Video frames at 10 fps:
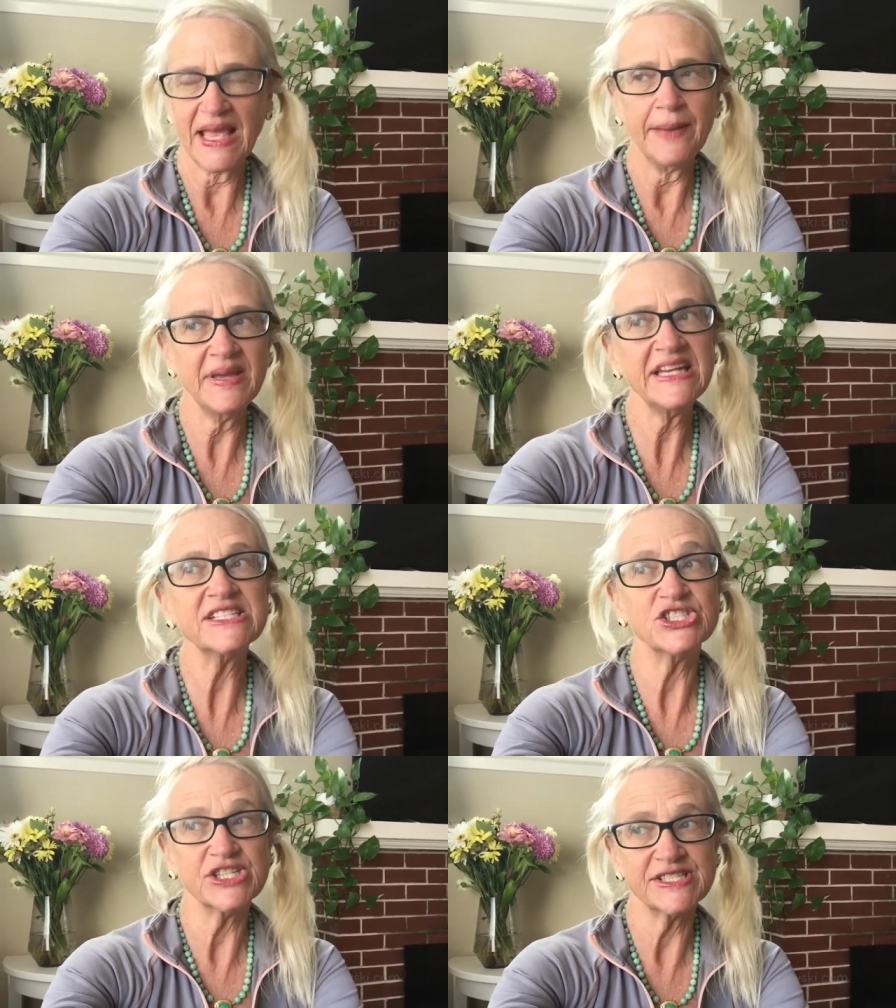I'm going
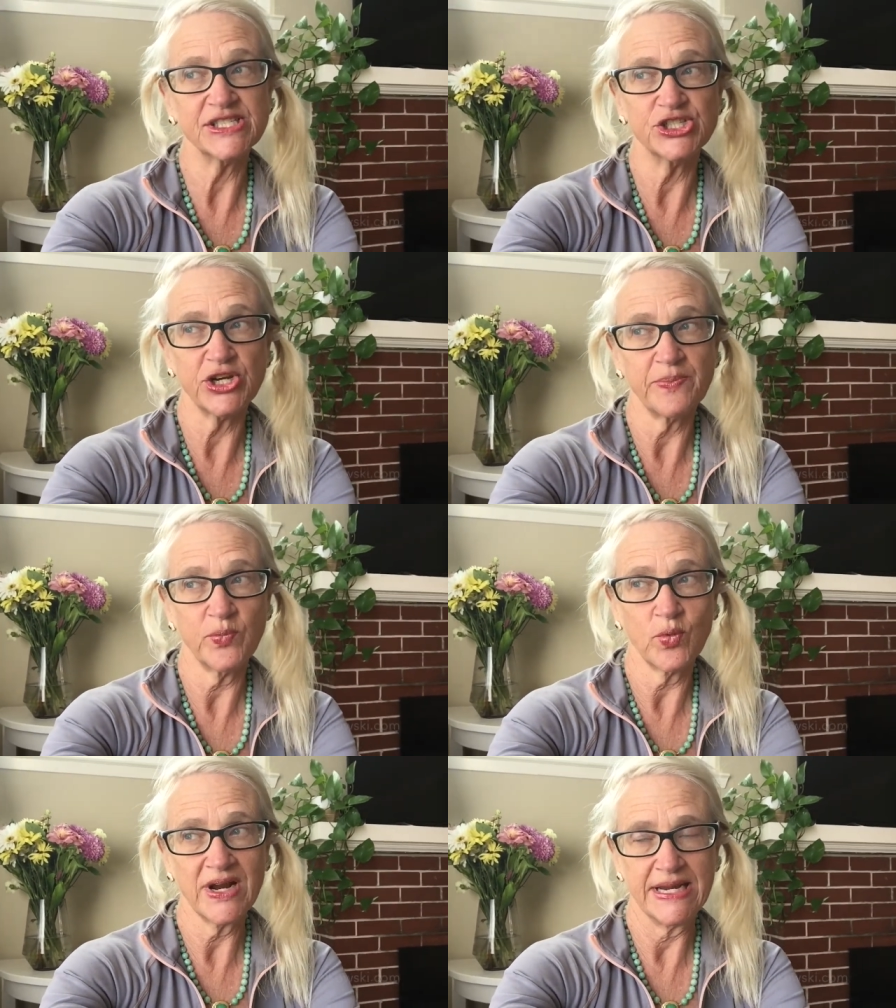to just jump
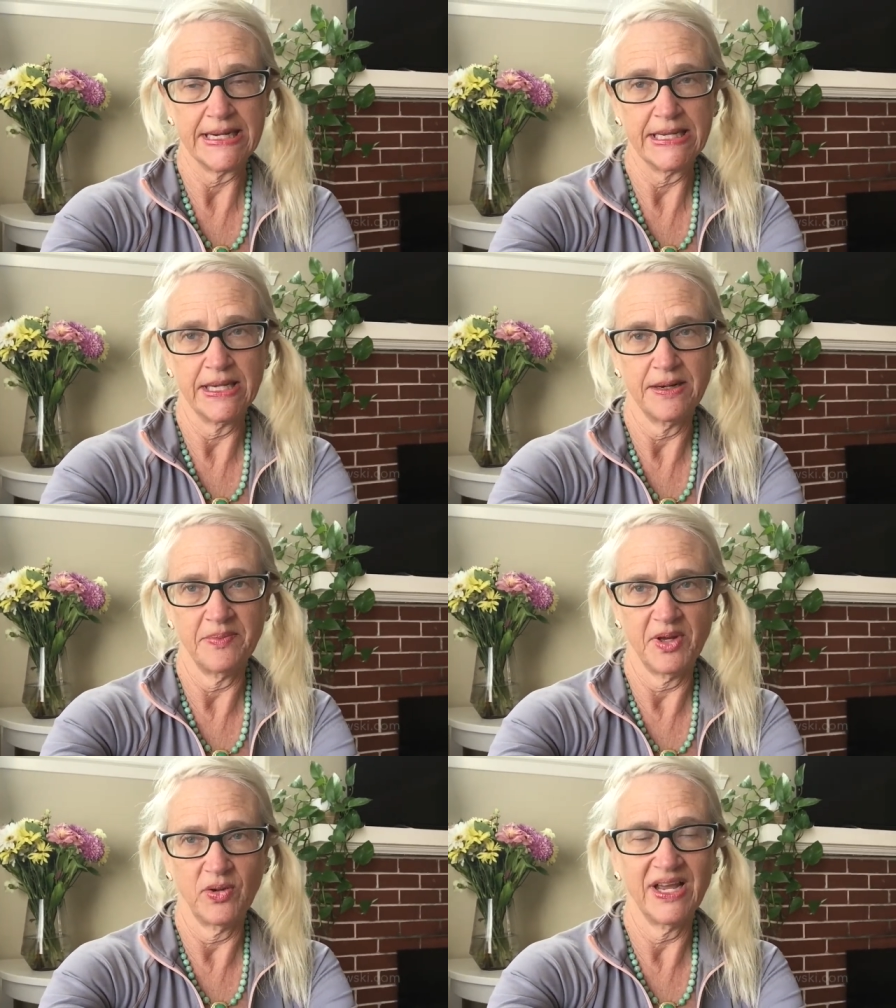right in
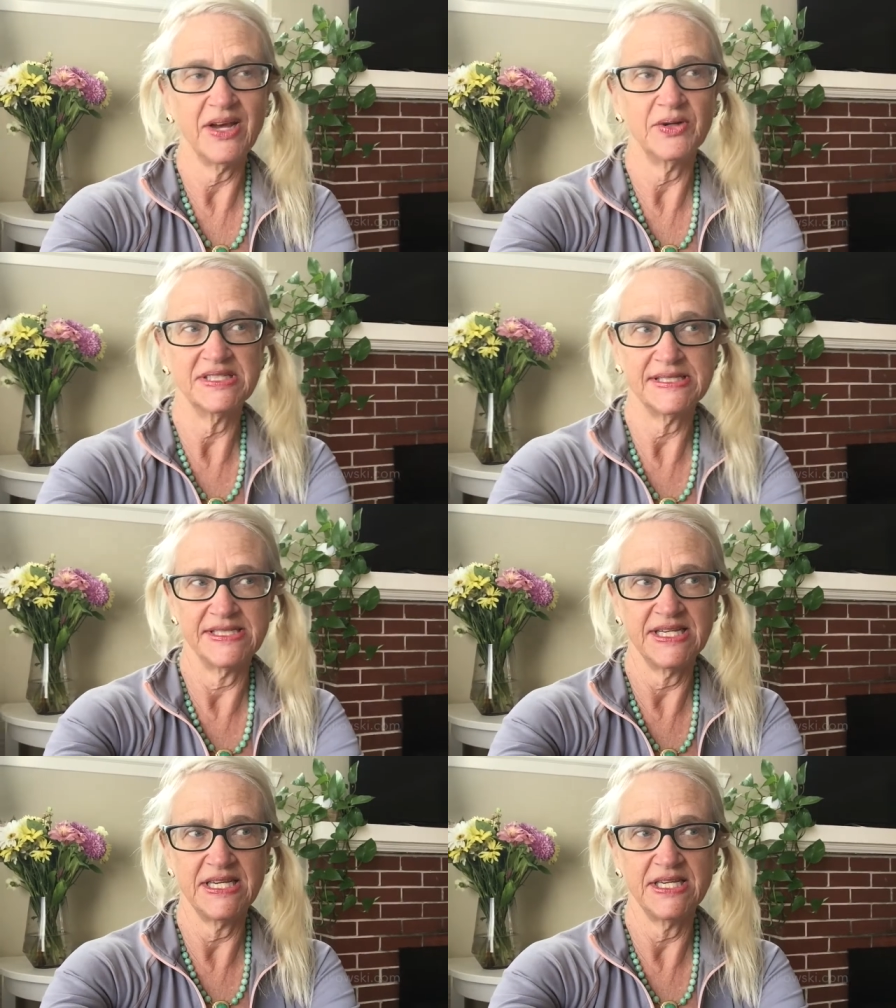about how to
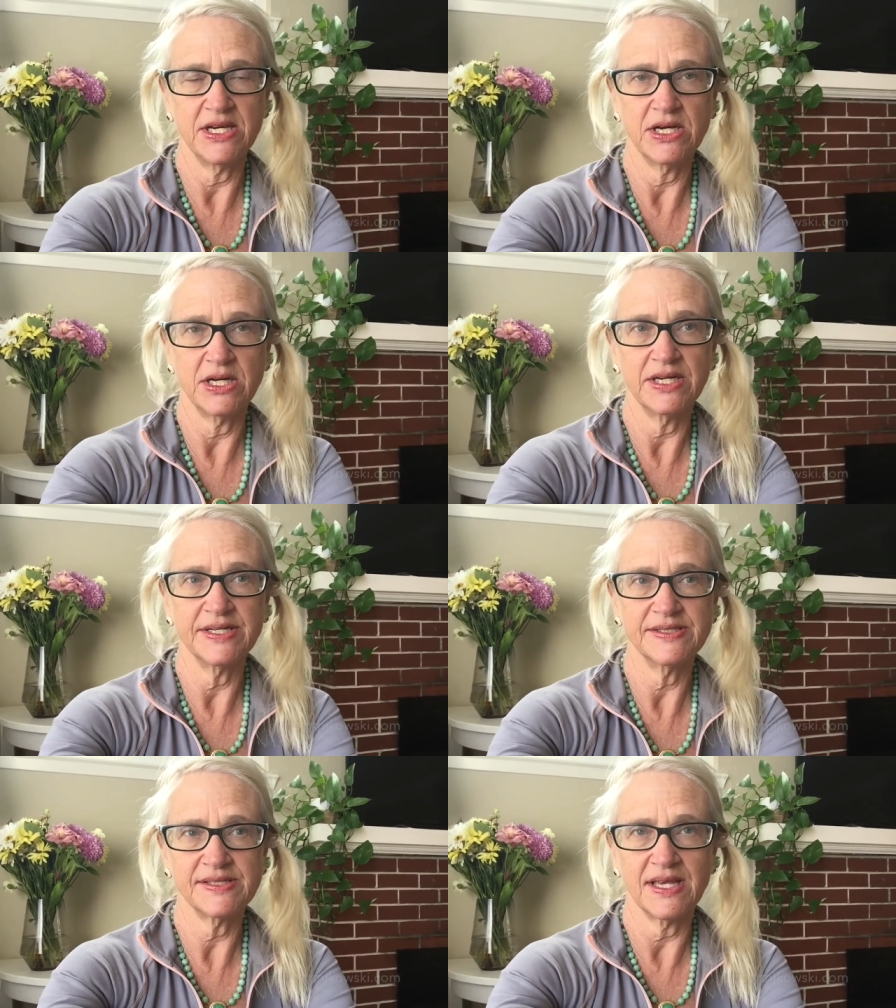stay young,
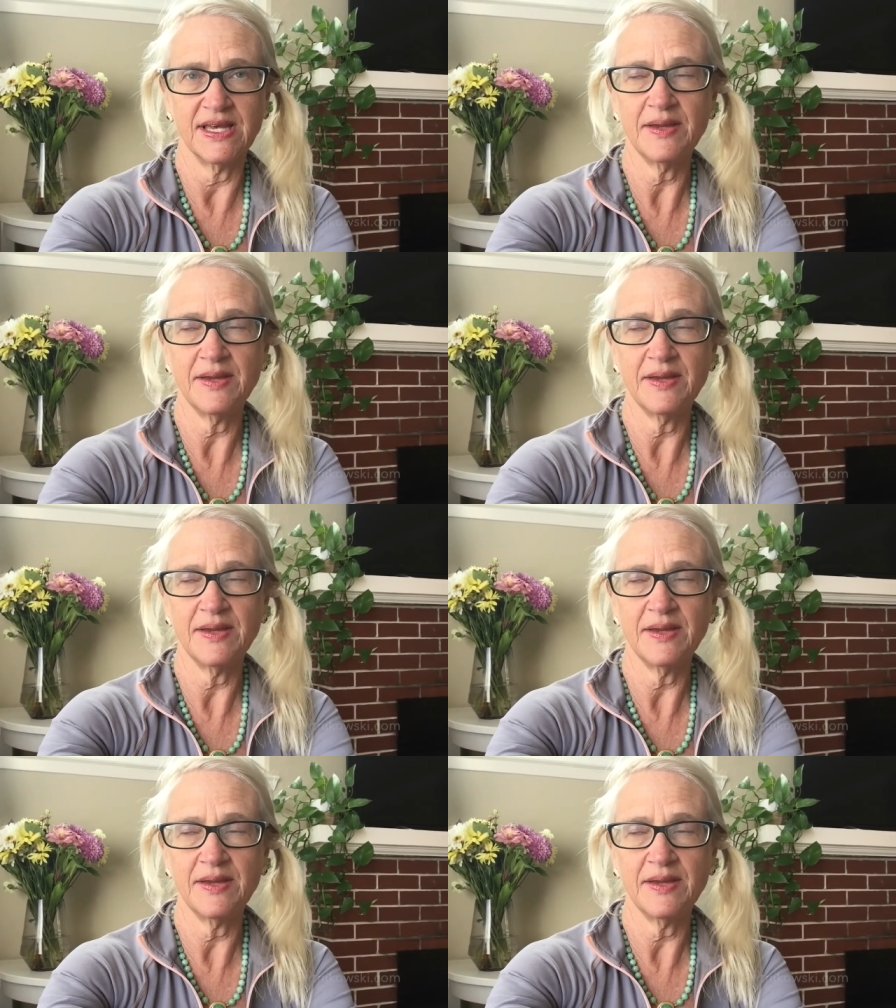because